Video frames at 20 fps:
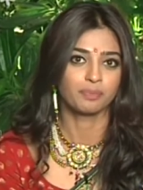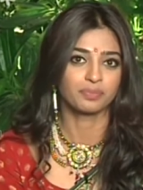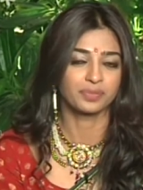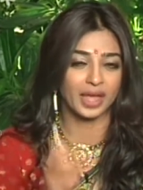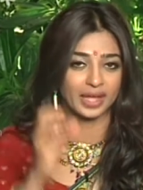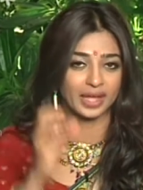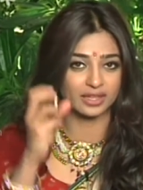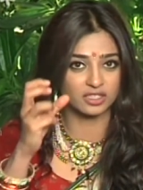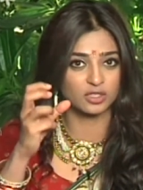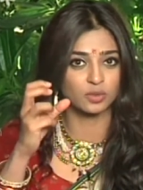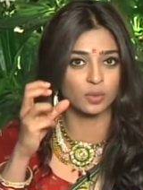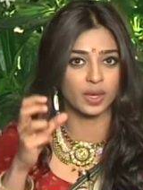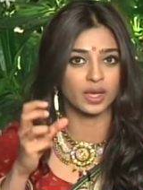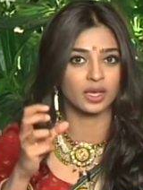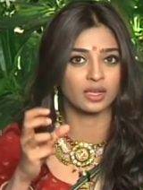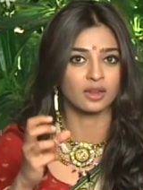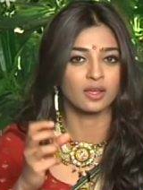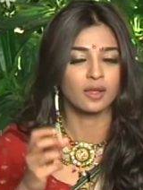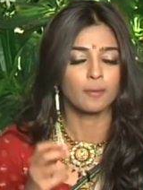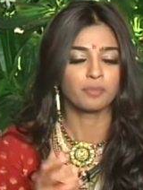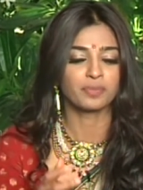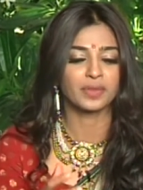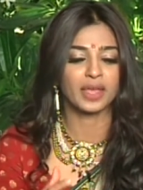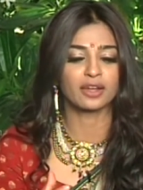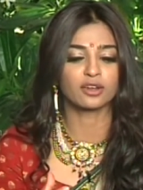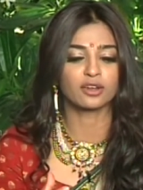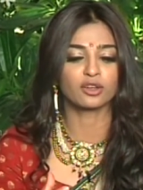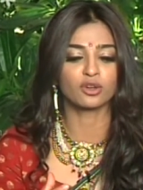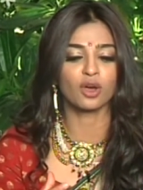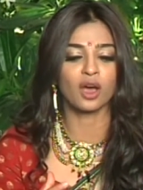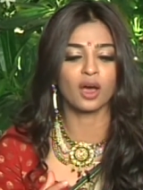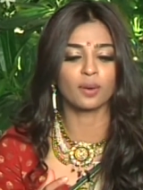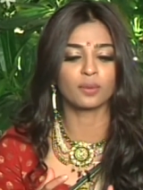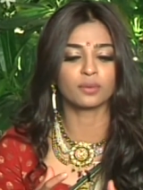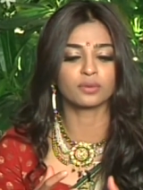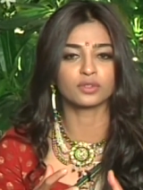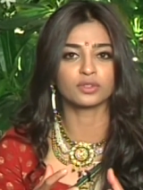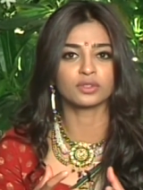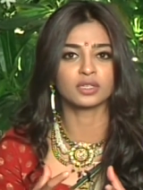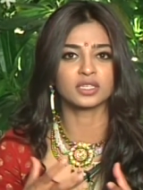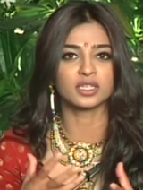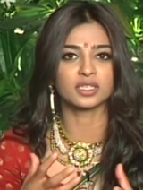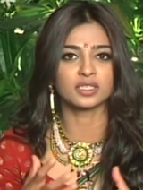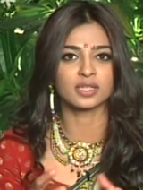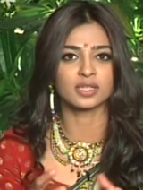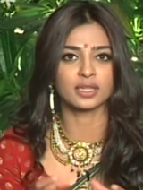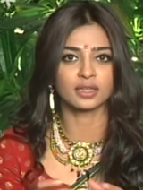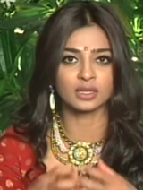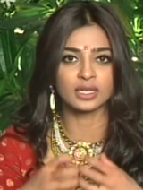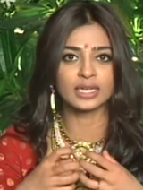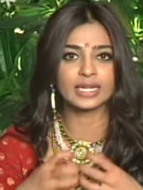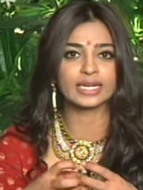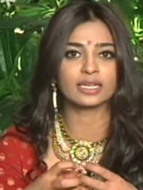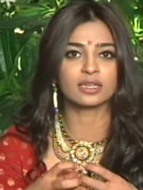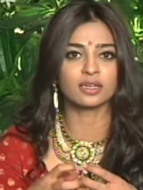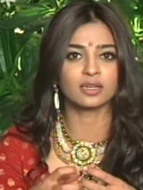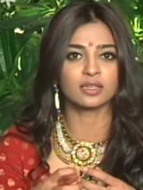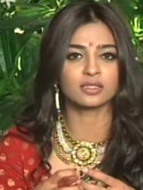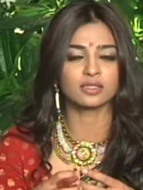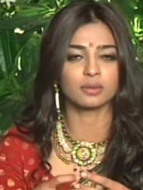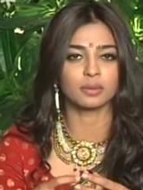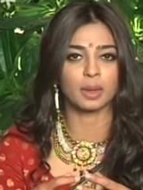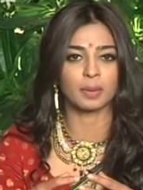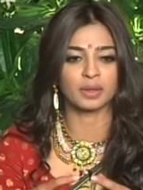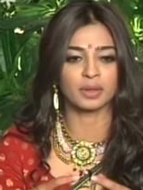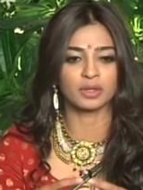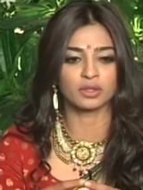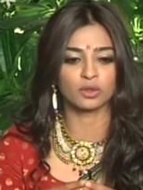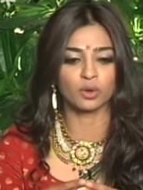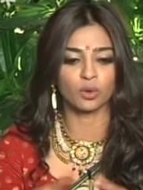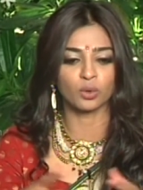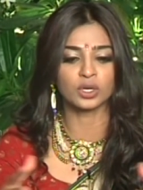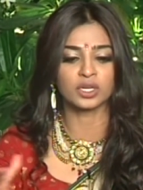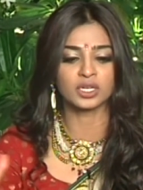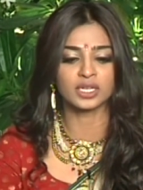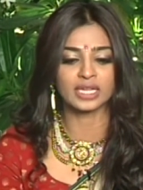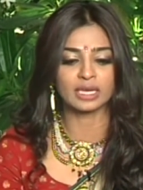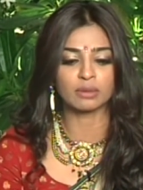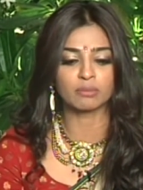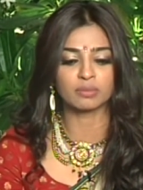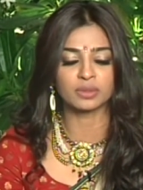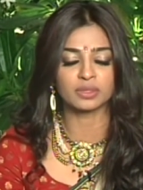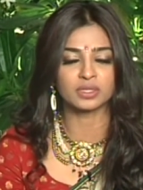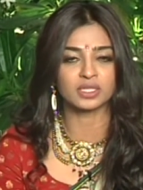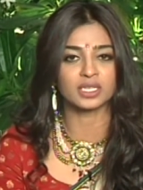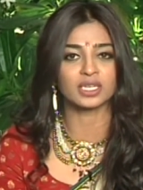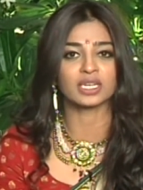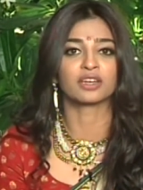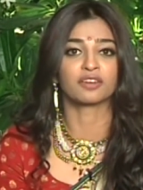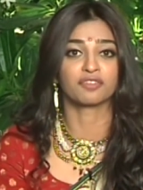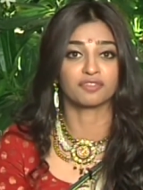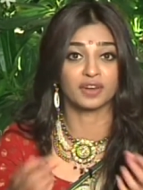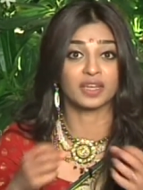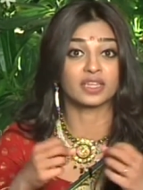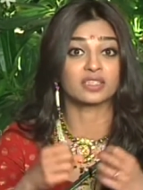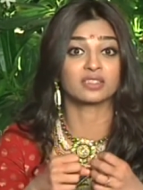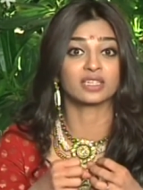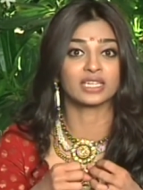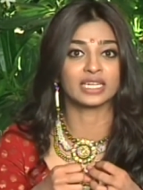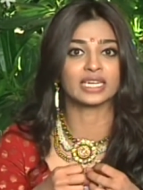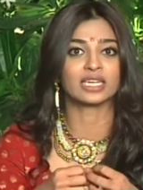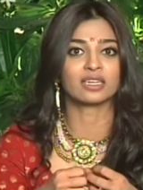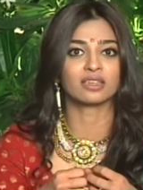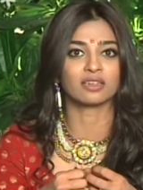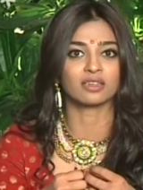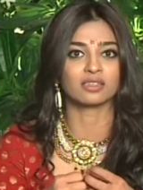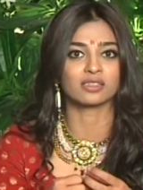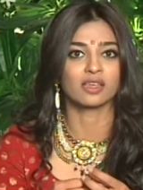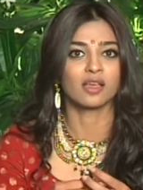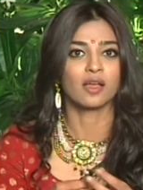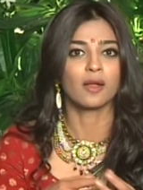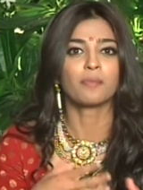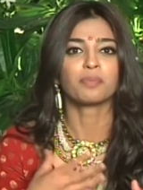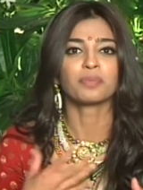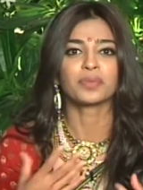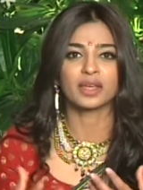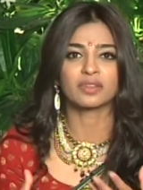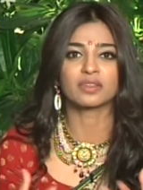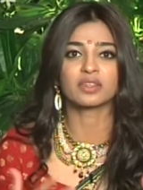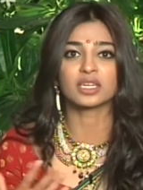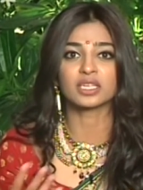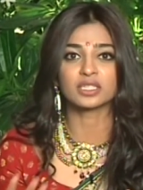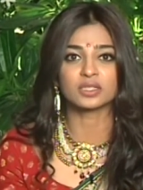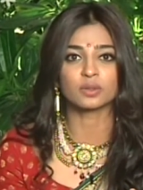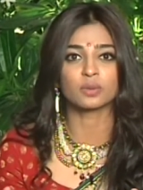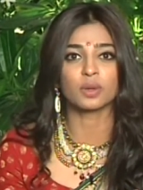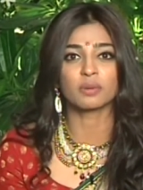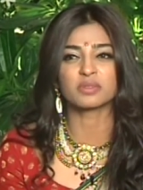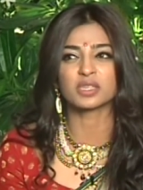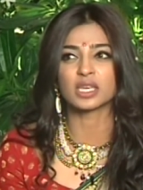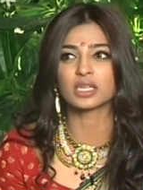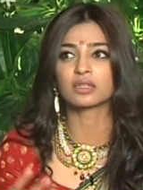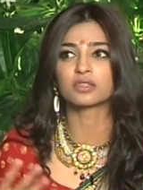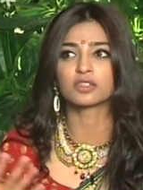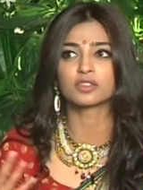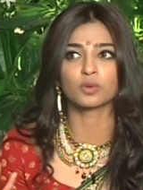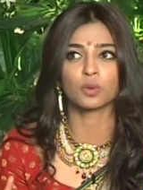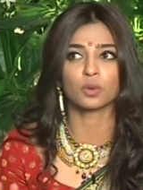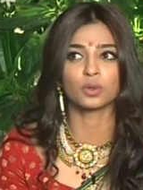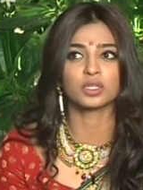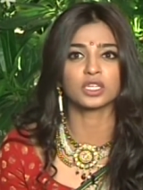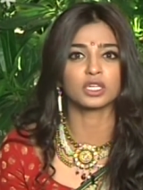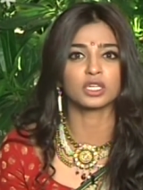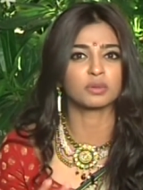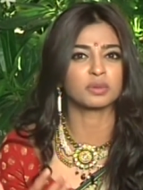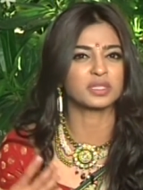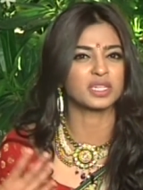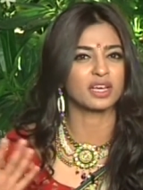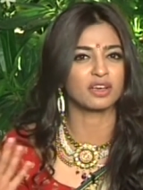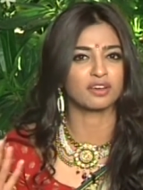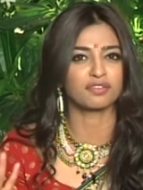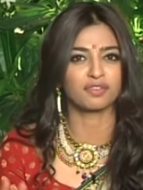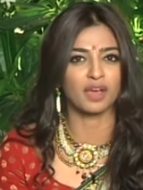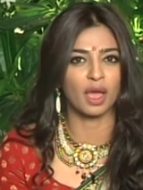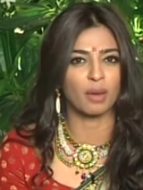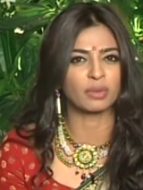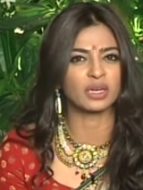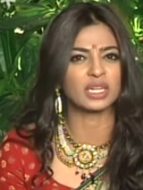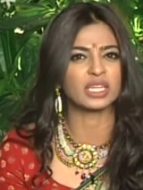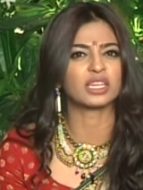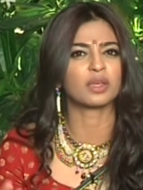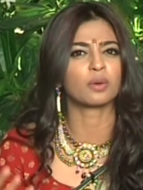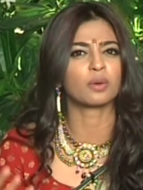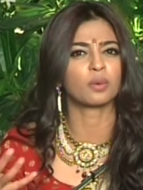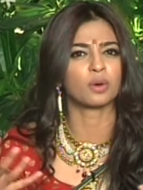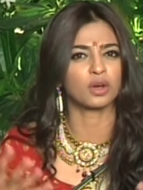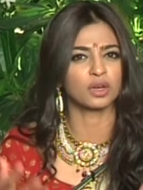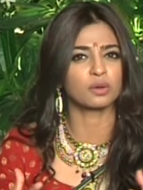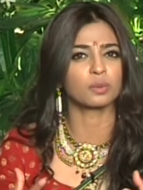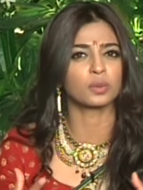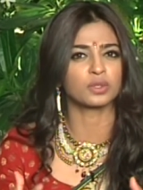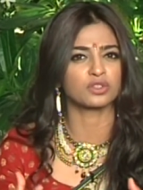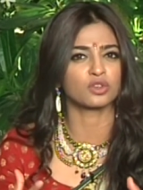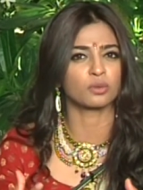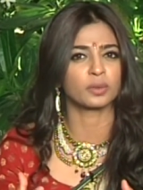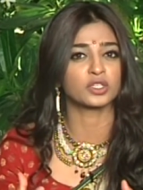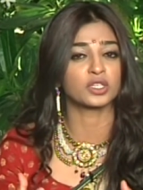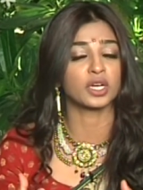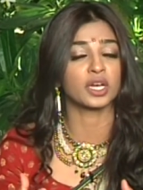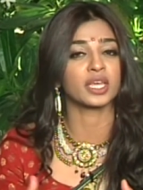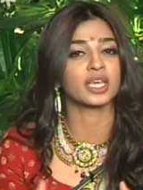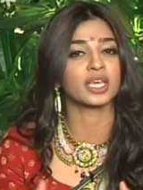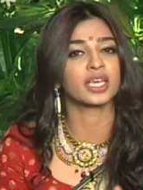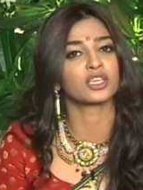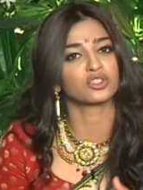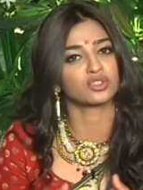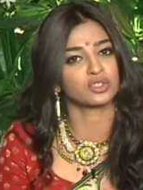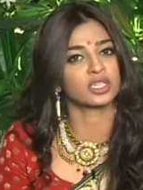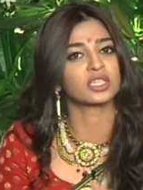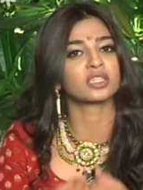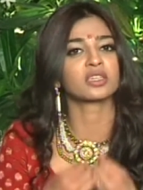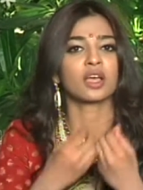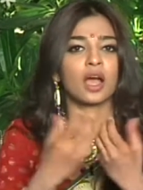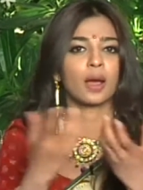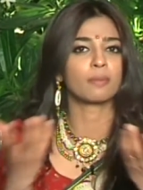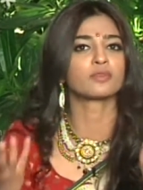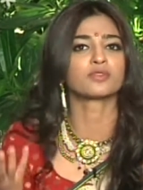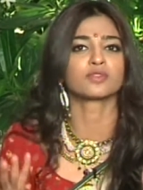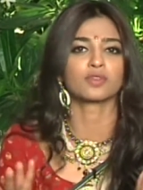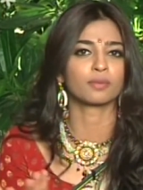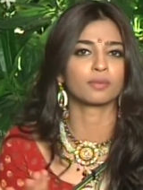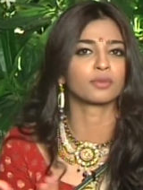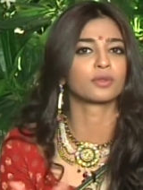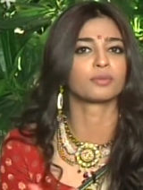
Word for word: that's where and you know how it is that the leaders i mean the whole team basically reflects the leaders and the reason why I'm saying this whole team is like a family, they work with so much dedication. It comes from the